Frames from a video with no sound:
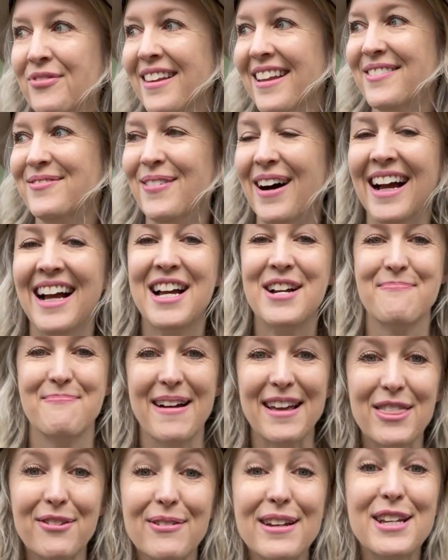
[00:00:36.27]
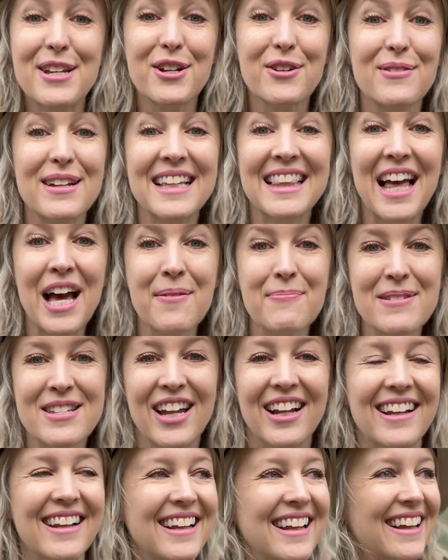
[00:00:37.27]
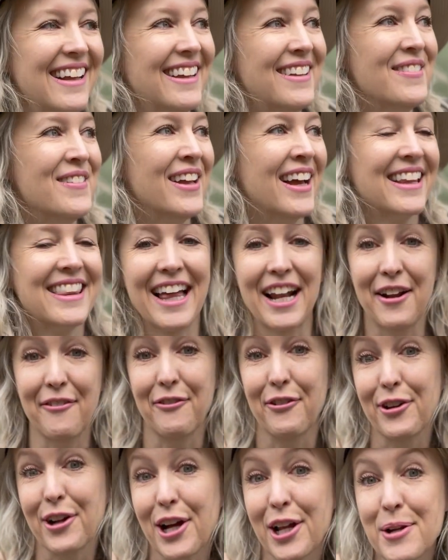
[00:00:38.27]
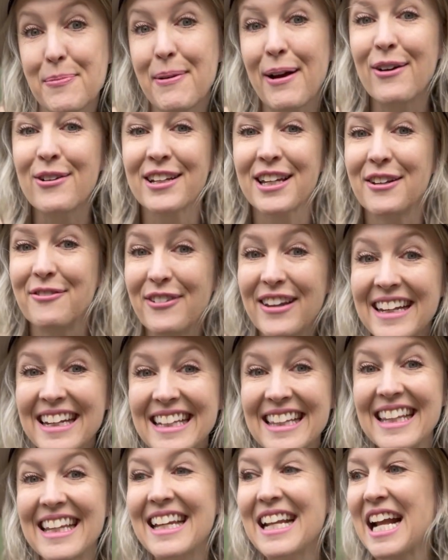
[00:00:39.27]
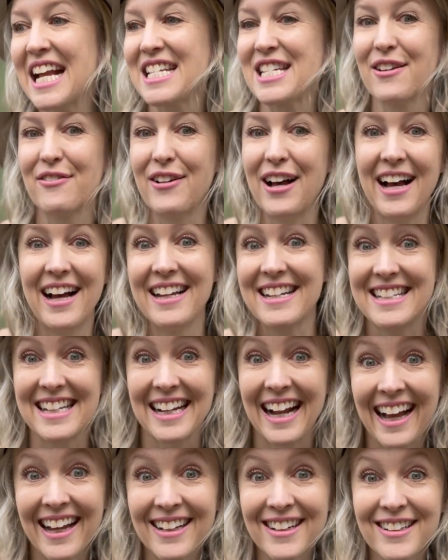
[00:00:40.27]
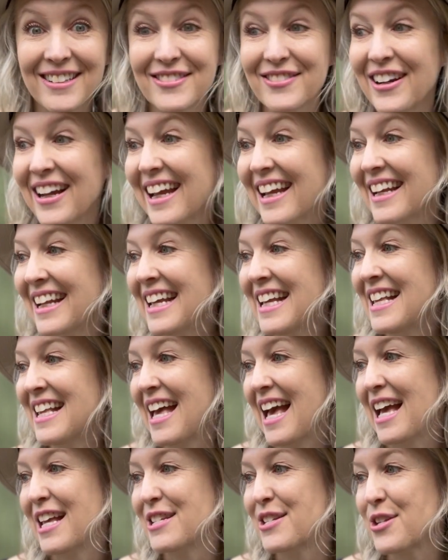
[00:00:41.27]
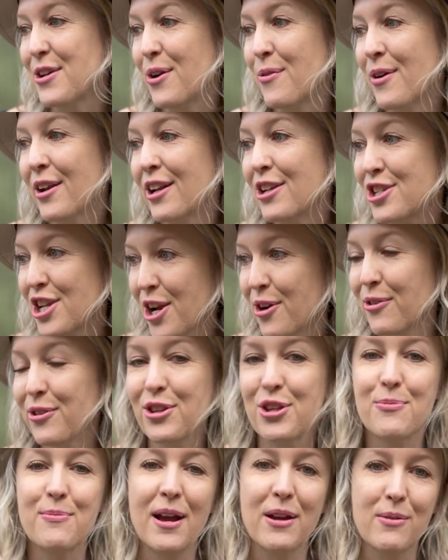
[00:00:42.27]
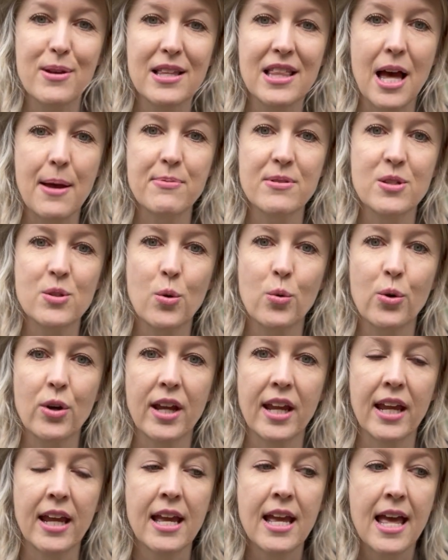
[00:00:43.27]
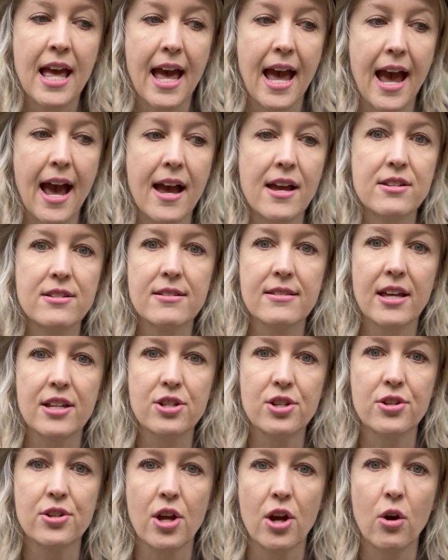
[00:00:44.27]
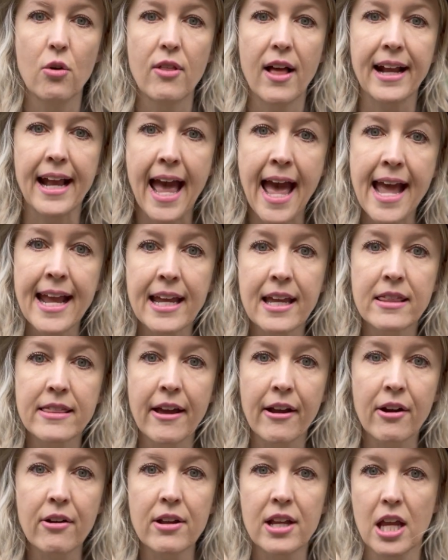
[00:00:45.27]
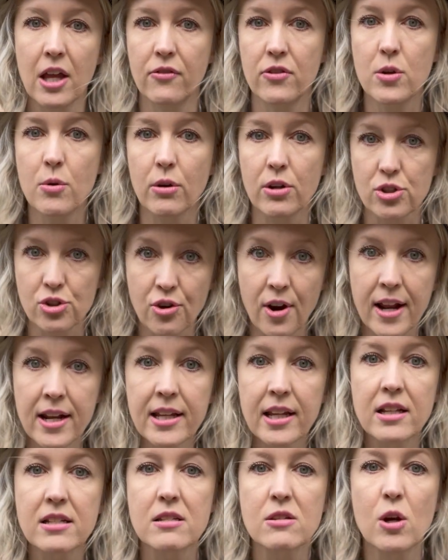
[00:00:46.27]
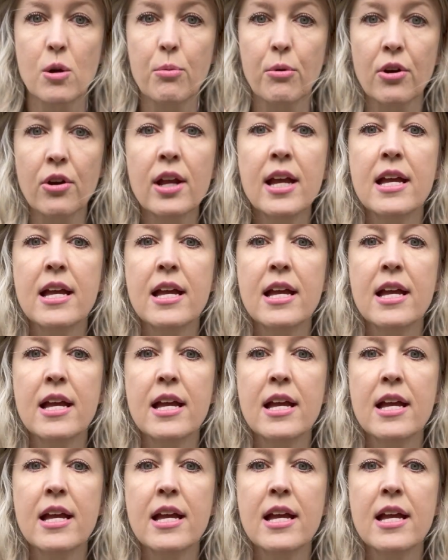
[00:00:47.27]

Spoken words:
3-year relapse that I forgot about conveniently because of denial, right? And so I wanted to share with you my relapse story and just let you know, like, hang in there. If you are trying to get sober,